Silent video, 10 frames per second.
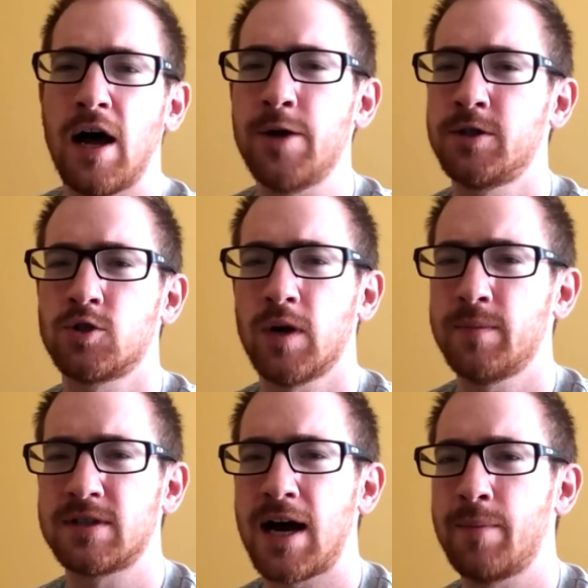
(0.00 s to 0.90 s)
I used to
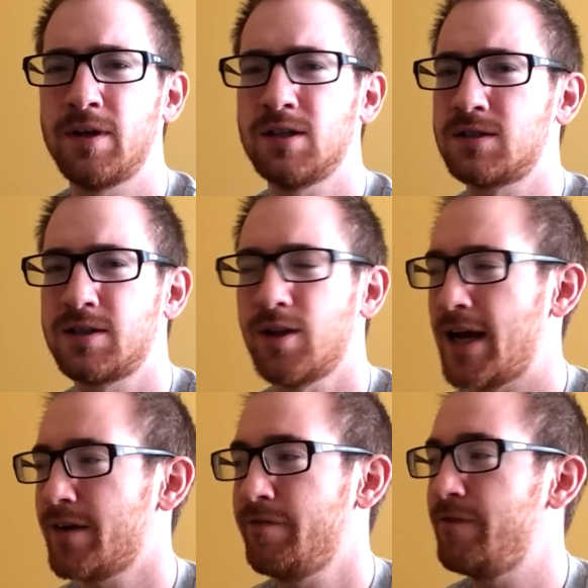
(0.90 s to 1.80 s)
stream zombies till
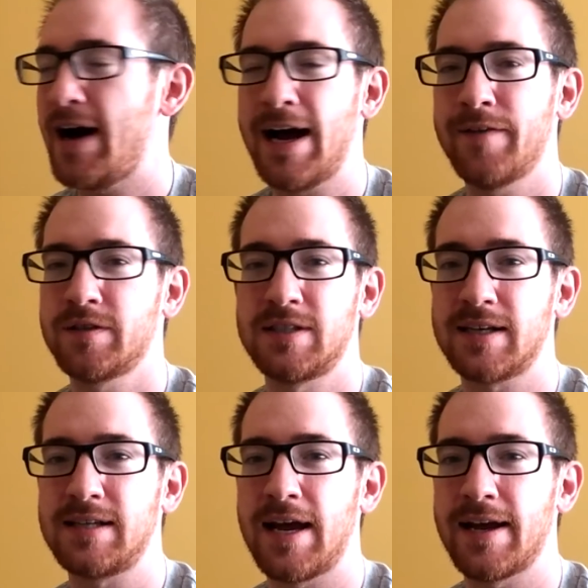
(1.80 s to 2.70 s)
like five,
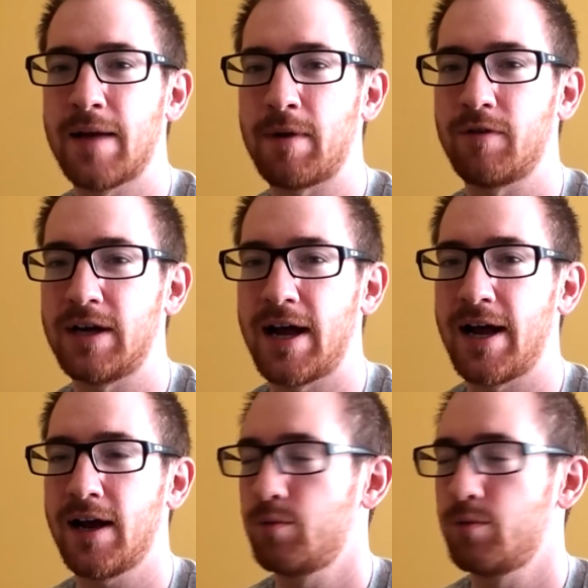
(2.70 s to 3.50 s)
six A M every day.